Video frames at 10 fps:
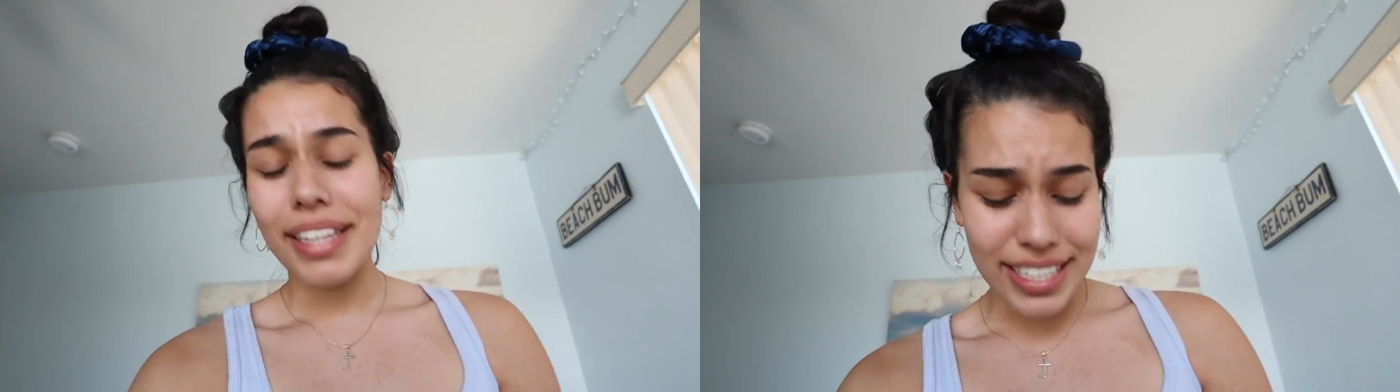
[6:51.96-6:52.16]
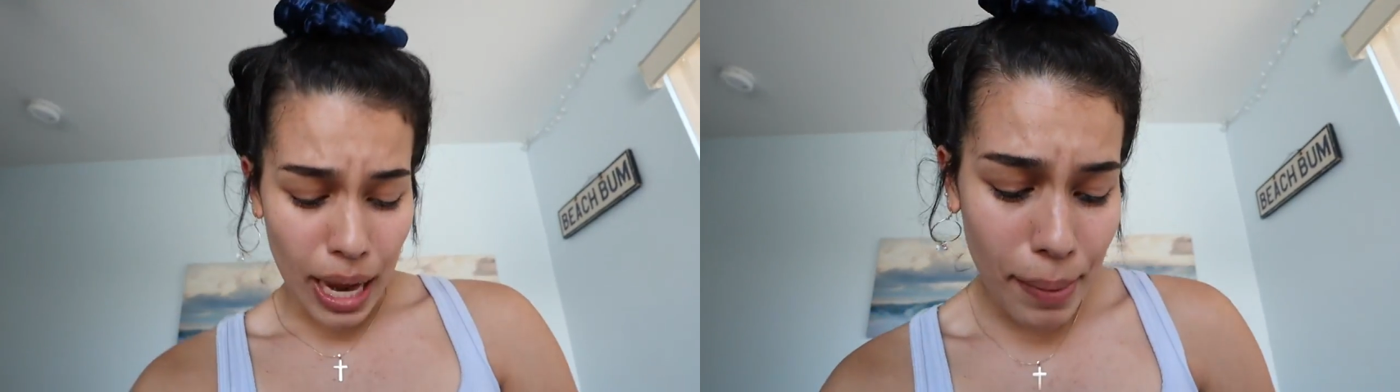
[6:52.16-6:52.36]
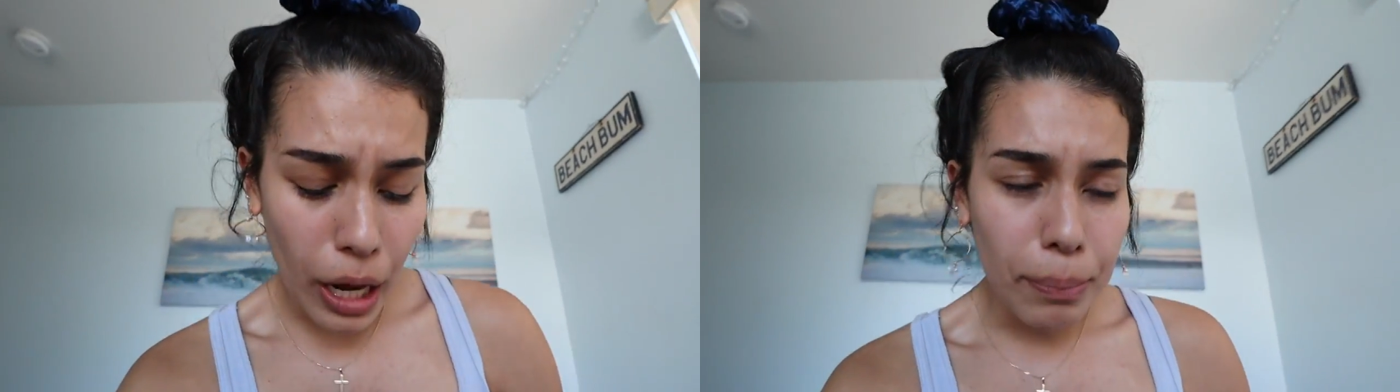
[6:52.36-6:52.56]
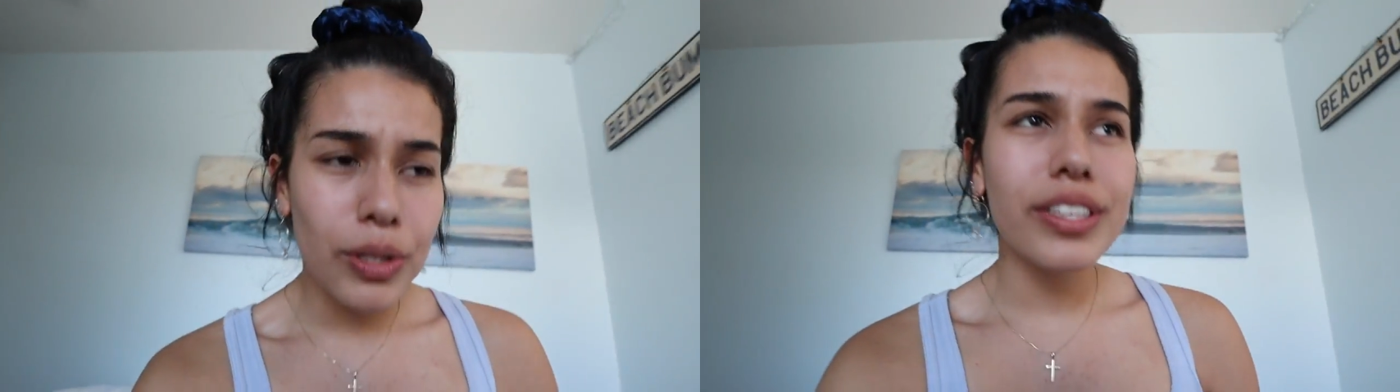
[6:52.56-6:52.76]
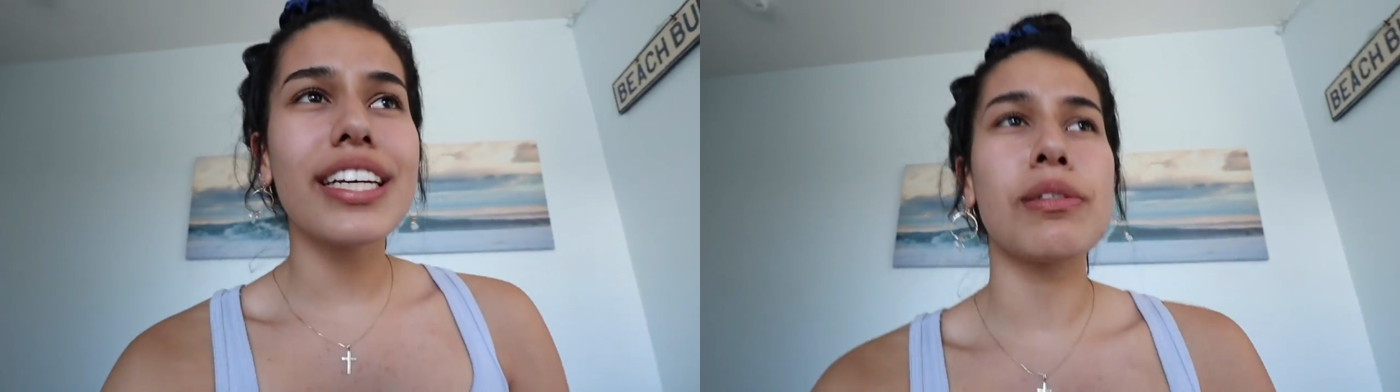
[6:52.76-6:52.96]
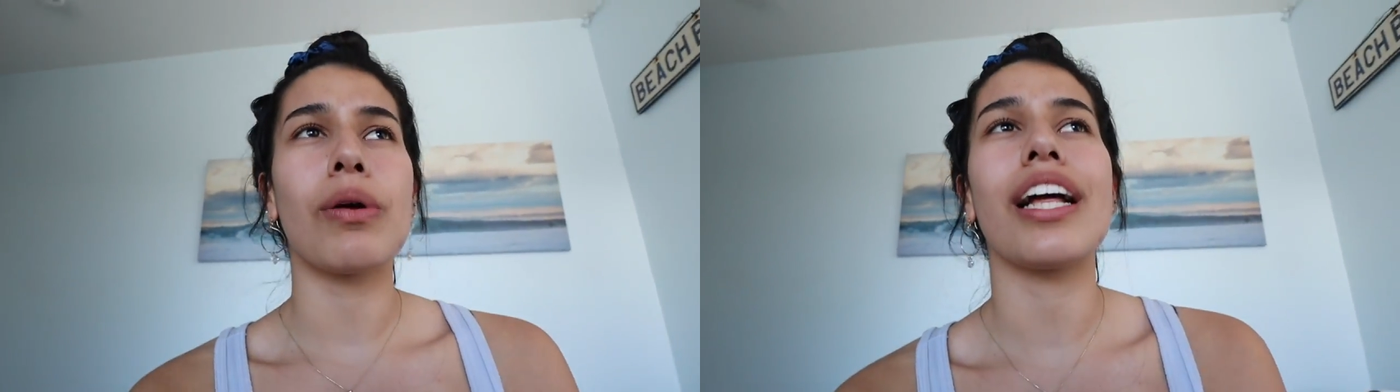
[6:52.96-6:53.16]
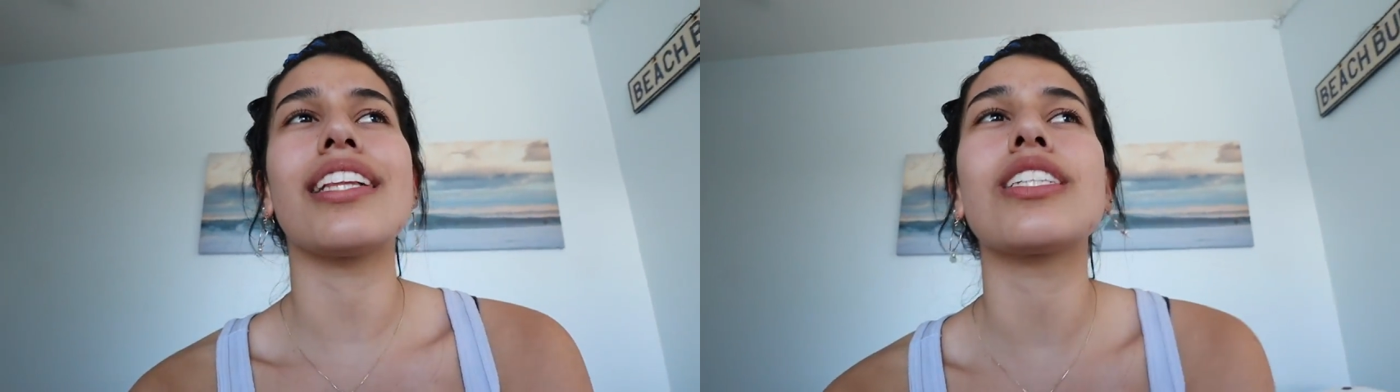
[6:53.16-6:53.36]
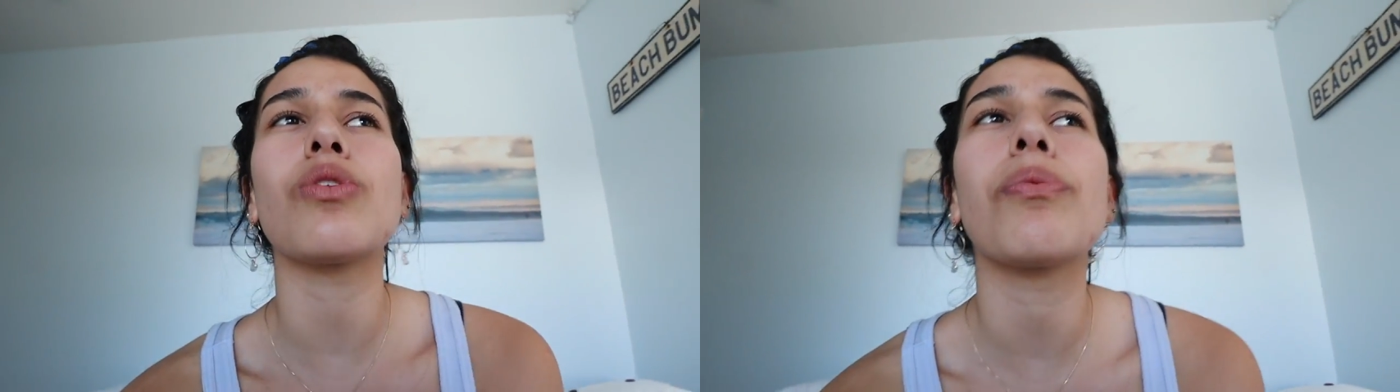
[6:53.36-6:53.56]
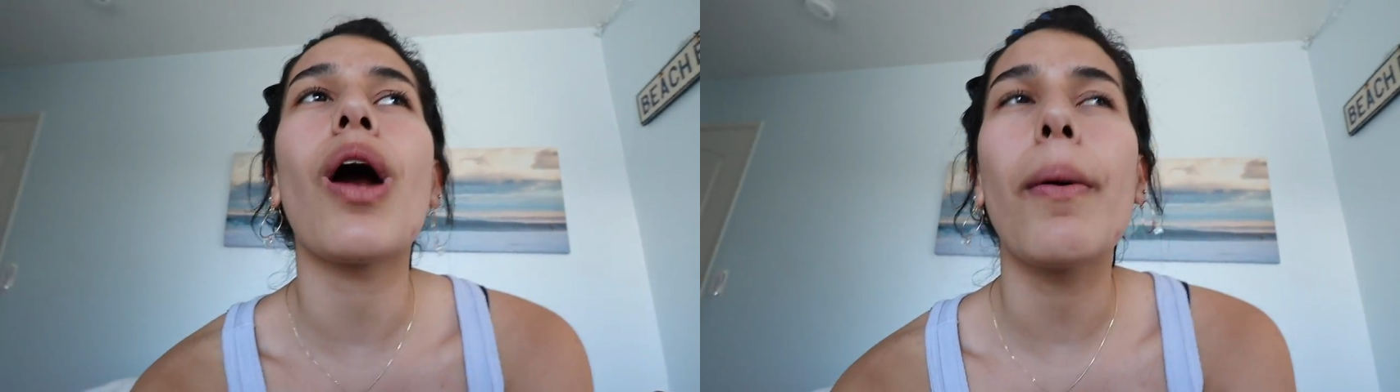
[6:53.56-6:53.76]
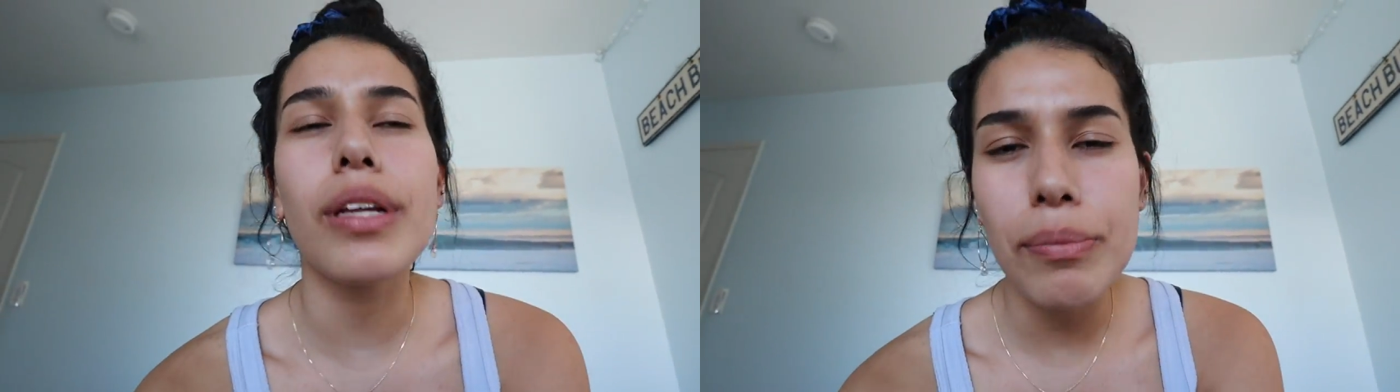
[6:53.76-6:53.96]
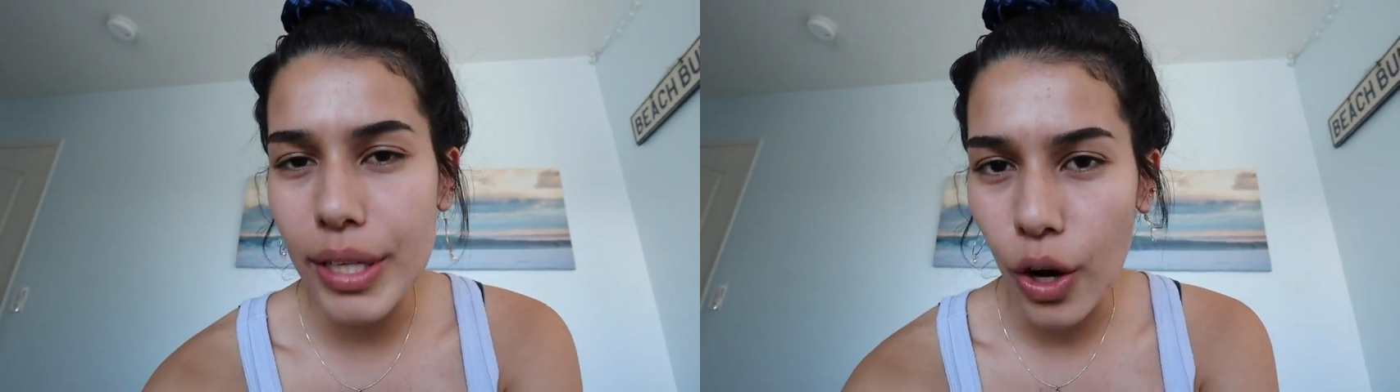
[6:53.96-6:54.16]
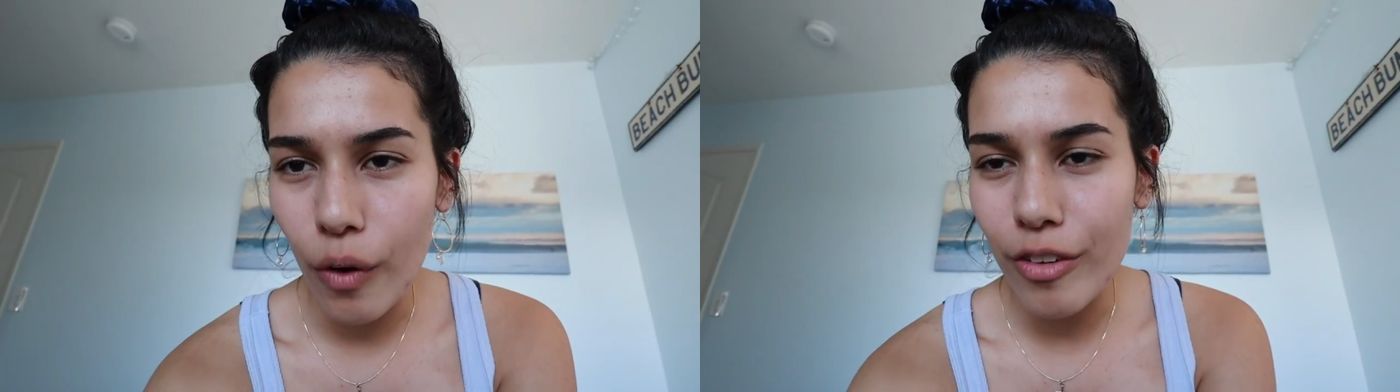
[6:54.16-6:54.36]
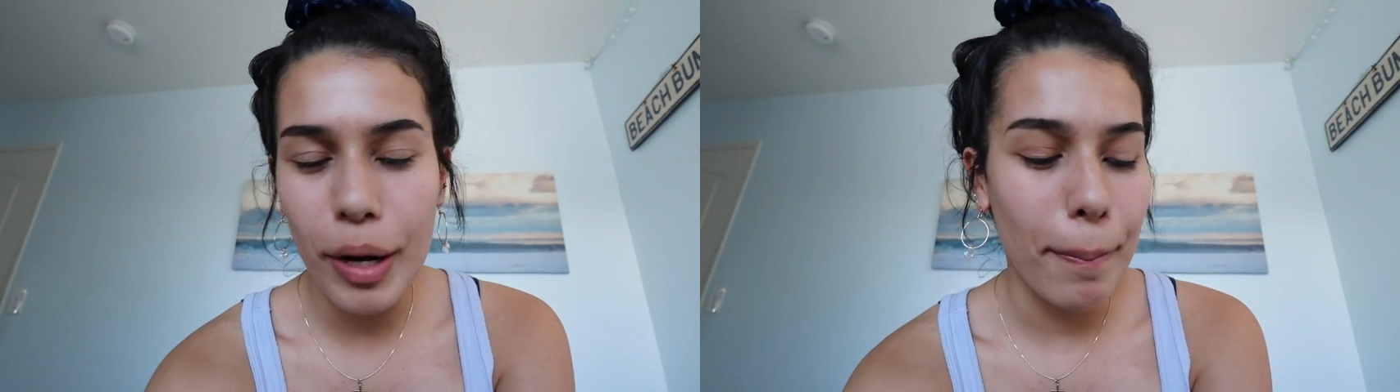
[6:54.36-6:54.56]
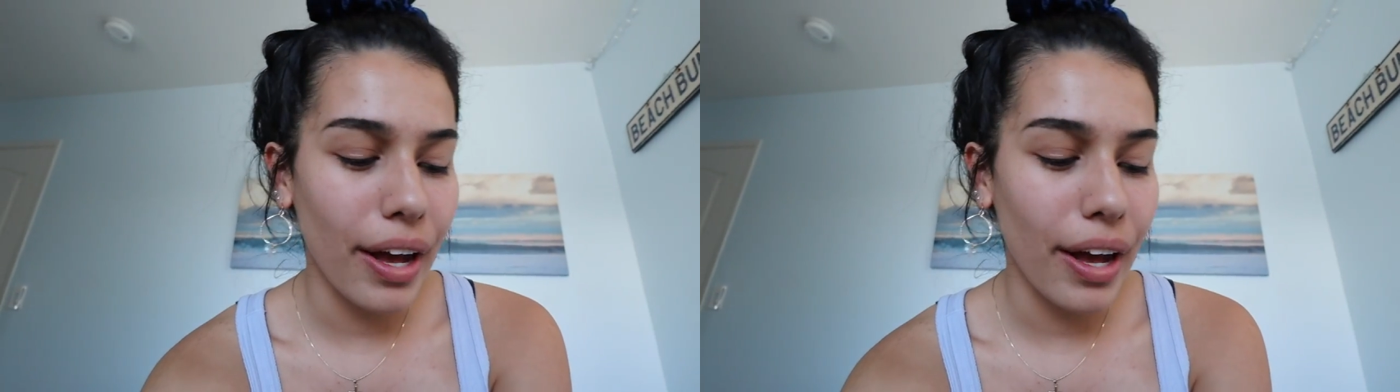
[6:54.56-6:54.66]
By the time I upload this, playlist will probably be over,